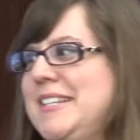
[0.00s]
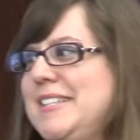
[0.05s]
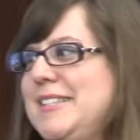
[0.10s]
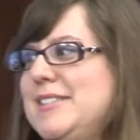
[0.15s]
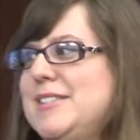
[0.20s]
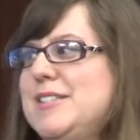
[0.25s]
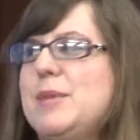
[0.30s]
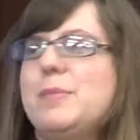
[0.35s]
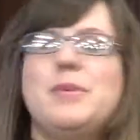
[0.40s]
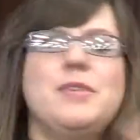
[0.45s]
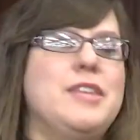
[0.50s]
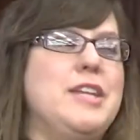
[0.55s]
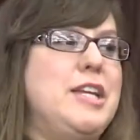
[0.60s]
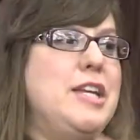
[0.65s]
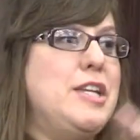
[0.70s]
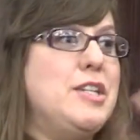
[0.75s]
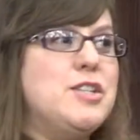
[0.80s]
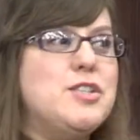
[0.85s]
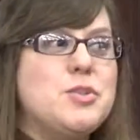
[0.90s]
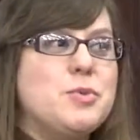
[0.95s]
Some of the
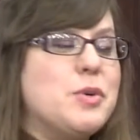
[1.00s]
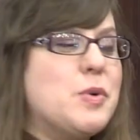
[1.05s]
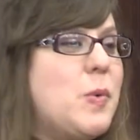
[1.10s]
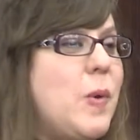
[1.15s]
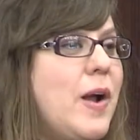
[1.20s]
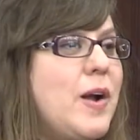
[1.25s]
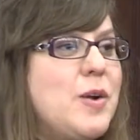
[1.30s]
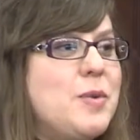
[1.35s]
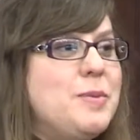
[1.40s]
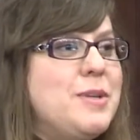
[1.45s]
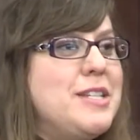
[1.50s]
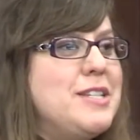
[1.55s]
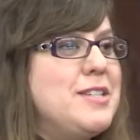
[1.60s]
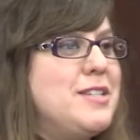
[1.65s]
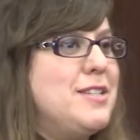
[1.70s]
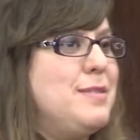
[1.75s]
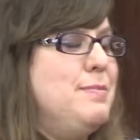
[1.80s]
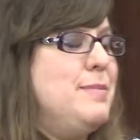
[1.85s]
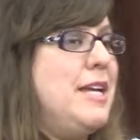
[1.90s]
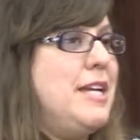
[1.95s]
int
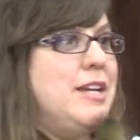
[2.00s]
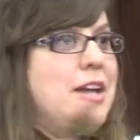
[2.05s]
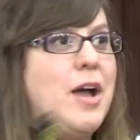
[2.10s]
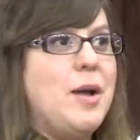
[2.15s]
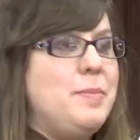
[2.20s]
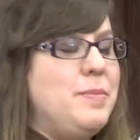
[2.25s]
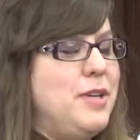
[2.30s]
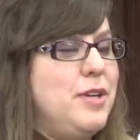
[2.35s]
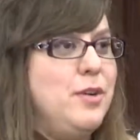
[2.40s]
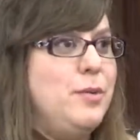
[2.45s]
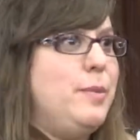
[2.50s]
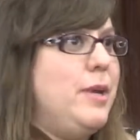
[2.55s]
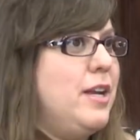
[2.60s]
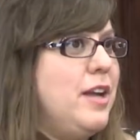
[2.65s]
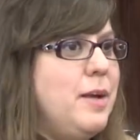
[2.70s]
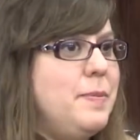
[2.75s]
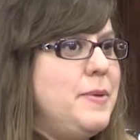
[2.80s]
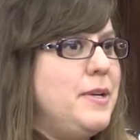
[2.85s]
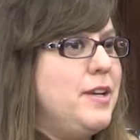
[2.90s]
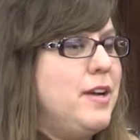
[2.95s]
requirements may not be
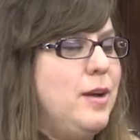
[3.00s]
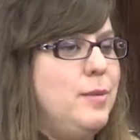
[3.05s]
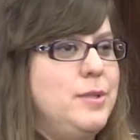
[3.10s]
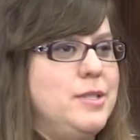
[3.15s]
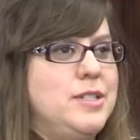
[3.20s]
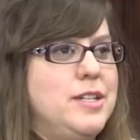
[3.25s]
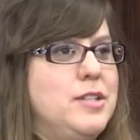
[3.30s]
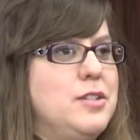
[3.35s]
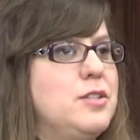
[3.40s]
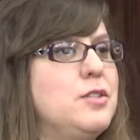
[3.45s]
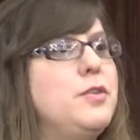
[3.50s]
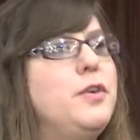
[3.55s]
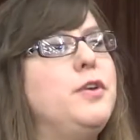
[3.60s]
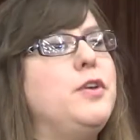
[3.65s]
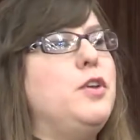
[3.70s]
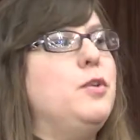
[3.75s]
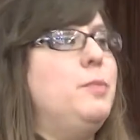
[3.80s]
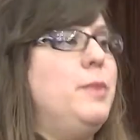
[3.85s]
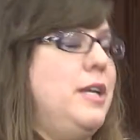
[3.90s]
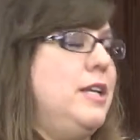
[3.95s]
commonsensical.
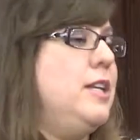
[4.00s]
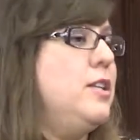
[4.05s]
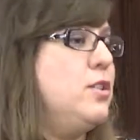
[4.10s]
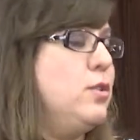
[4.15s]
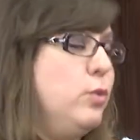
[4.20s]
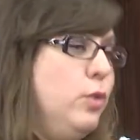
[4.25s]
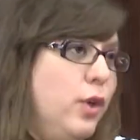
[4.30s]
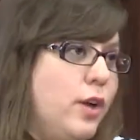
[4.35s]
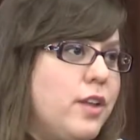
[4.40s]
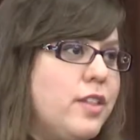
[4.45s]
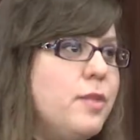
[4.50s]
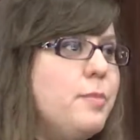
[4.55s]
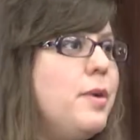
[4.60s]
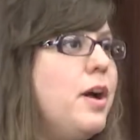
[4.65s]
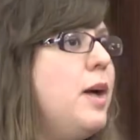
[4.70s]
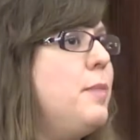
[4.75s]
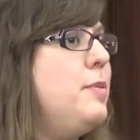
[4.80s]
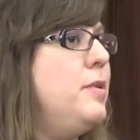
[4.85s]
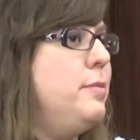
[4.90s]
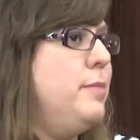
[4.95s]
You may need to look them
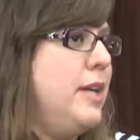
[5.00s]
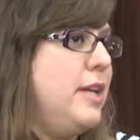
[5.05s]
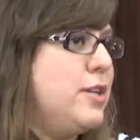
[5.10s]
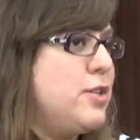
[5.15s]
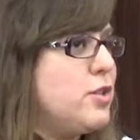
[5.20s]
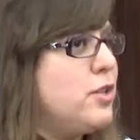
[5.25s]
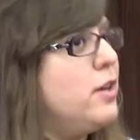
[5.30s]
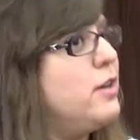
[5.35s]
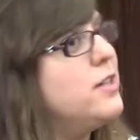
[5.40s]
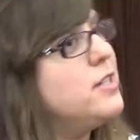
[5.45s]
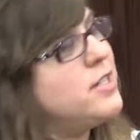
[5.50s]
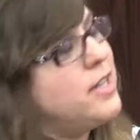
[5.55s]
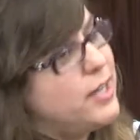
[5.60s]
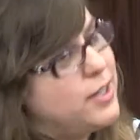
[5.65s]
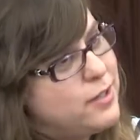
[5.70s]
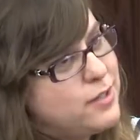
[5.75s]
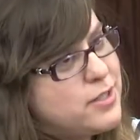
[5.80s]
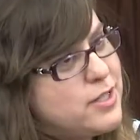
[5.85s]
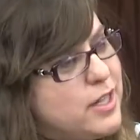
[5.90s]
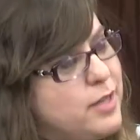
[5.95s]
up and make sure and take
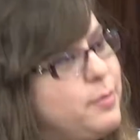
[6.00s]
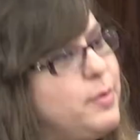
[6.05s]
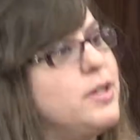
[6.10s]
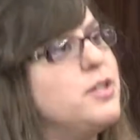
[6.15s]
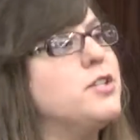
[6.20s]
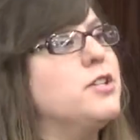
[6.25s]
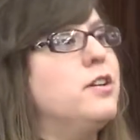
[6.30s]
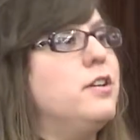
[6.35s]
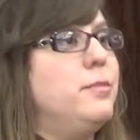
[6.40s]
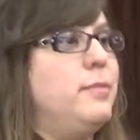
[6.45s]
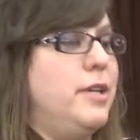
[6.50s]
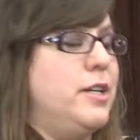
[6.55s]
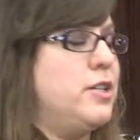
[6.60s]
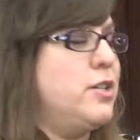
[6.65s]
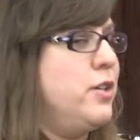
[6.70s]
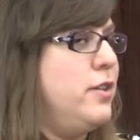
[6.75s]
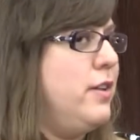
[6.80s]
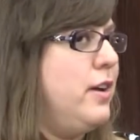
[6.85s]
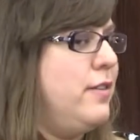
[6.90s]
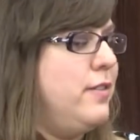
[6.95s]
your tape measure and make
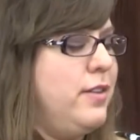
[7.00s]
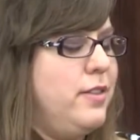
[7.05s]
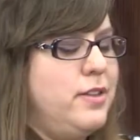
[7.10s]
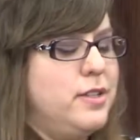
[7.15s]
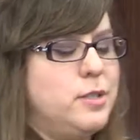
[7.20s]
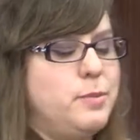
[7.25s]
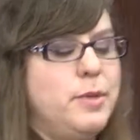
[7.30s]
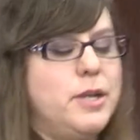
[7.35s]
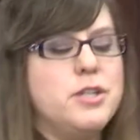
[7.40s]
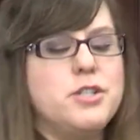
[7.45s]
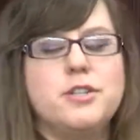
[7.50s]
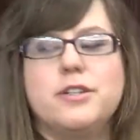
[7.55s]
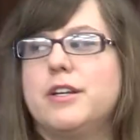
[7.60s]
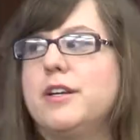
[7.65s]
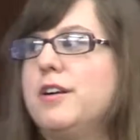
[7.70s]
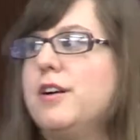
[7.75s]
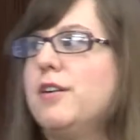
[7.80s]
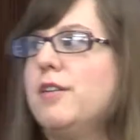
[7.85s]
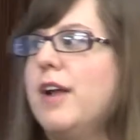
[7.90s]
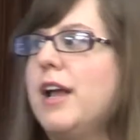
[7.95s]
sure that everything's measuring
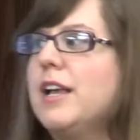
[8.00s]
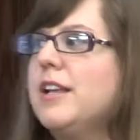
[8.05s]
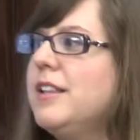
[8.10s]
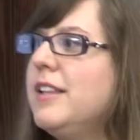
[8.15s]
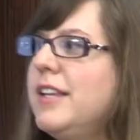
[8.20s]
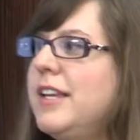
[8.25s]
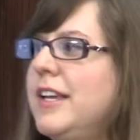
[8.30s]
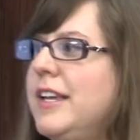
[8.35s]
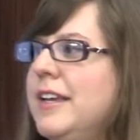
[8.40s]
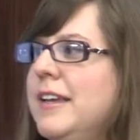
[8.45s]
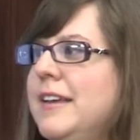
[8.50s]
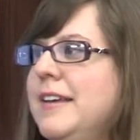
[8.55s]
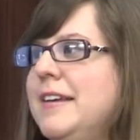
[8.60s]
correctly.